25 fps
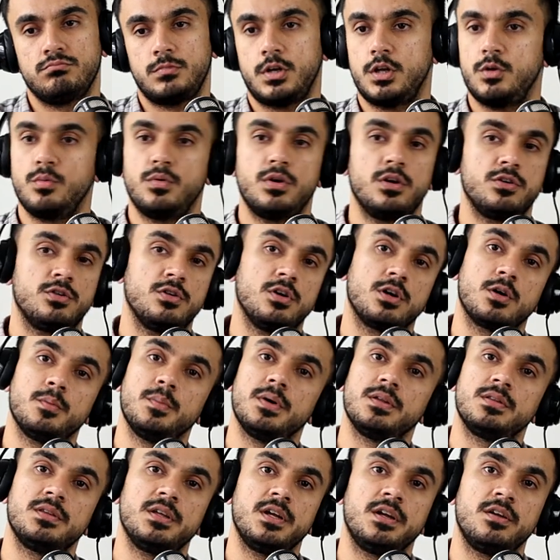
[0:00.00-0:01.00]
I don't want to talk
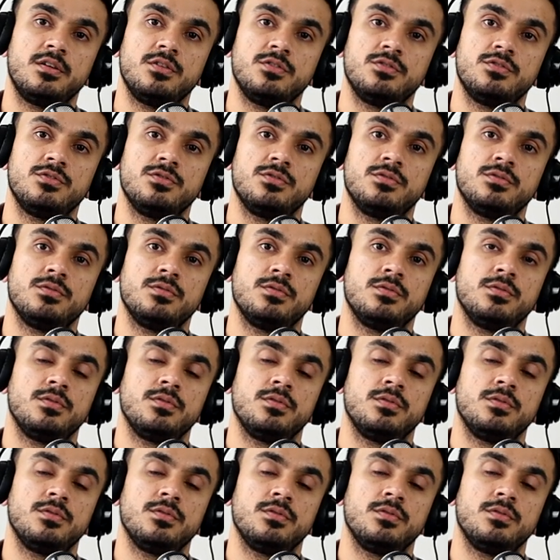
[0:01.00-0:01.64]
about things